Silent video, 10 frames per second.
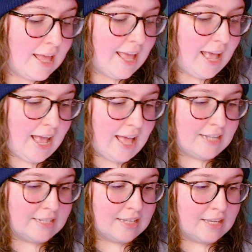
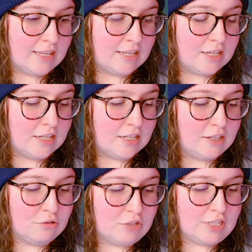And,
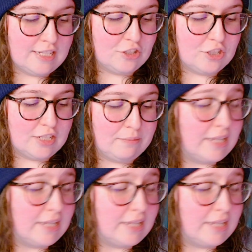you know, she says, she's like,